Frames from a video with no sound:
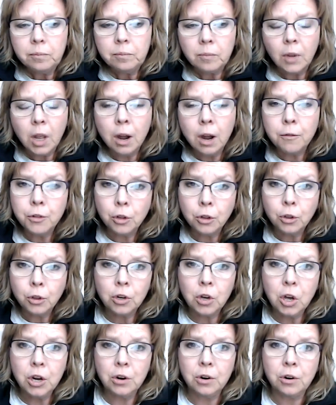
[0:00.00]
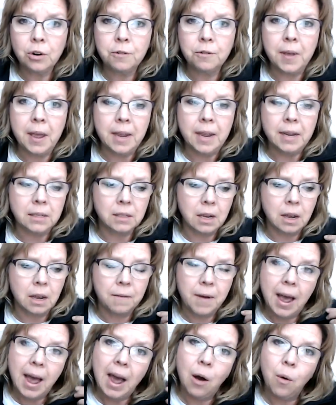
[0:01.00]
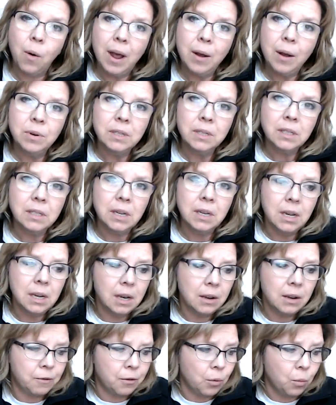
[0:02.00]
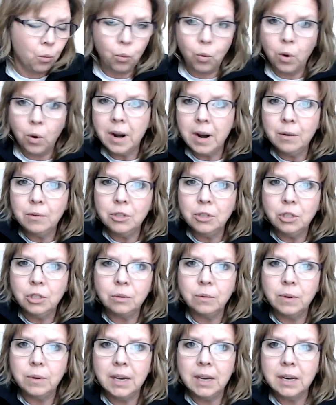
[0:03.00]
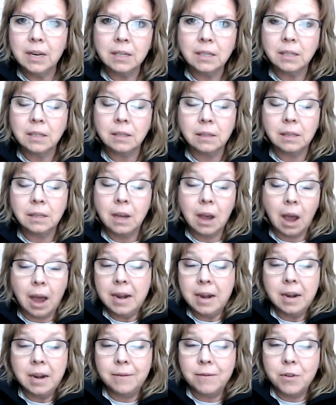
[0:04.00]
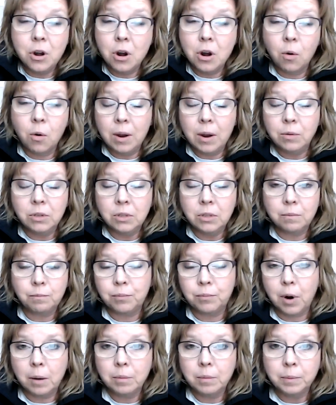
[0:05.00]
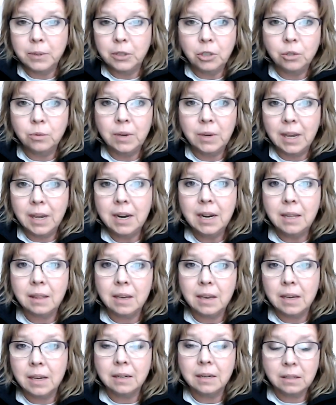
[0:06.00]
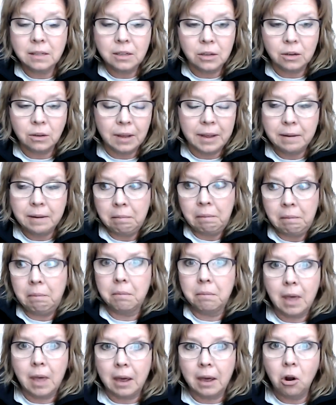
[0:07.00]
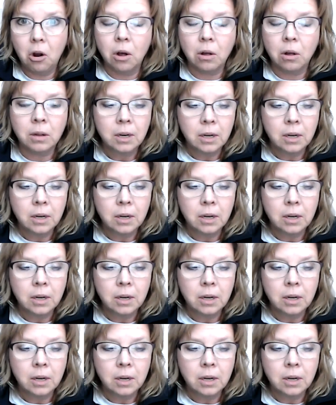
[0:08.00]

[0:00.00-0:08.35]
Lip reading: of the look on her face, of how I was seeing it, from what I was doing innocently. I didn't even know I was probably doing anything innocent, like at all.